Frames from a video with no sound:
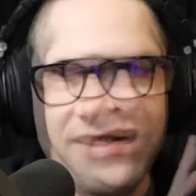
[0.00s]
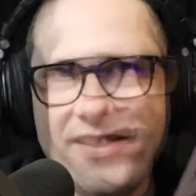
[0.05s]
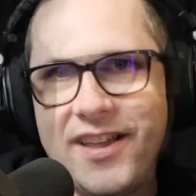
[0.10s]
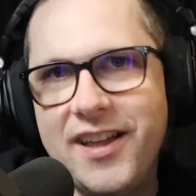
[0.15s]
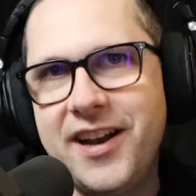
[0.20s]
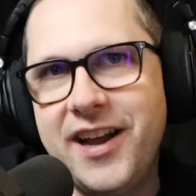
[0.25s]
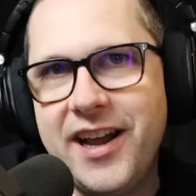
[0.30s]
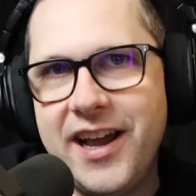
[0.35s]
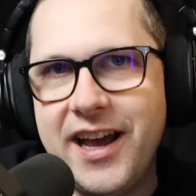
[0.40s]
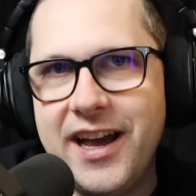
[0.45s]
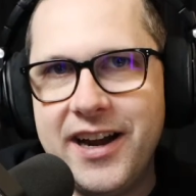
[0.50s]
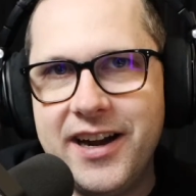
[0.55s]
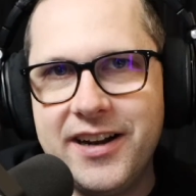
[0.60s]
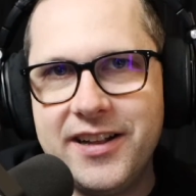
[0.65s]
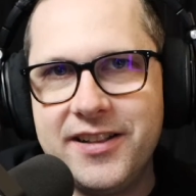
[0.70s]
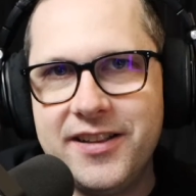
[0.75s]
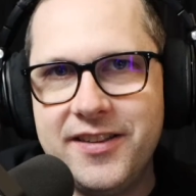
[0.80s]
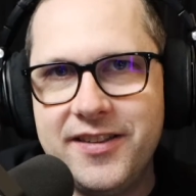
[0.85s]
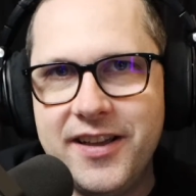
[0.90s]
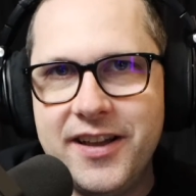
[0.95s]
And then I had an
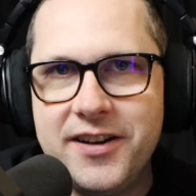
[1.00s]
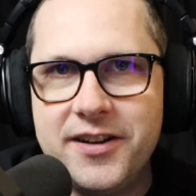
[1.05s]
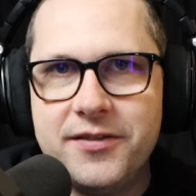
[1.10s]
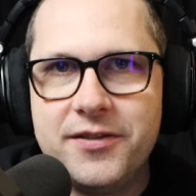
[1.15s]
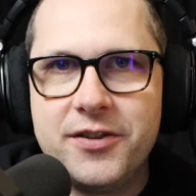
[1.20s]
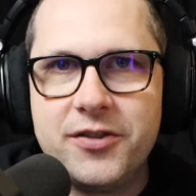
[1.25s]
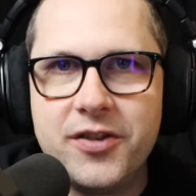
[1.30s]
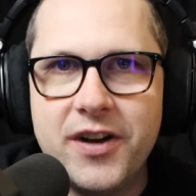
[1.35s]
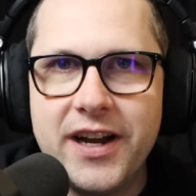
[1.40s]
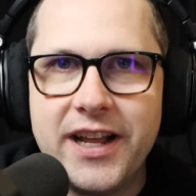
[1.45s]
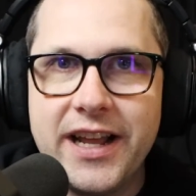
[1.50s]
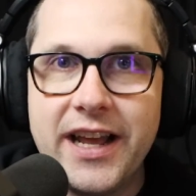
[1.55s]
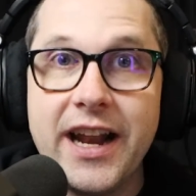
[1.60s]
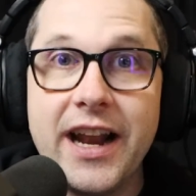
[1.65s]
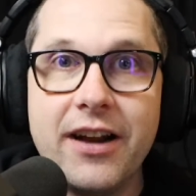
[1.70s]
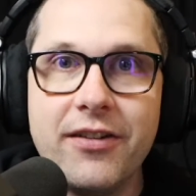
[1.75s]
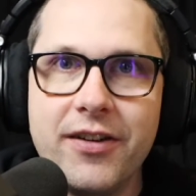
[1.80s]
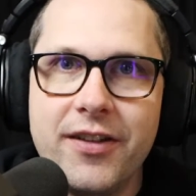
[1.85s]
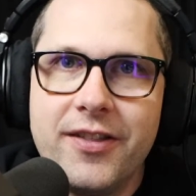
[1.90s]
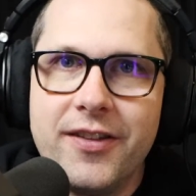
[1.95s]
incentive to try to get
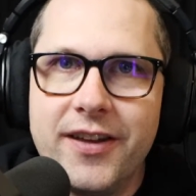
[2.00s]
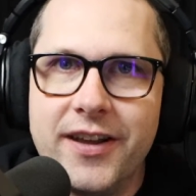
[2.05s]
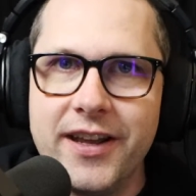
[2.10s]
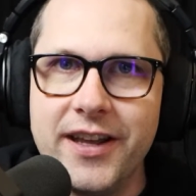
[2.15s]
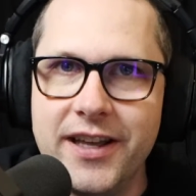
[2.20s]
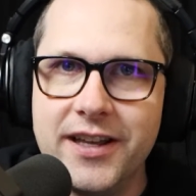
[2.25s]
everything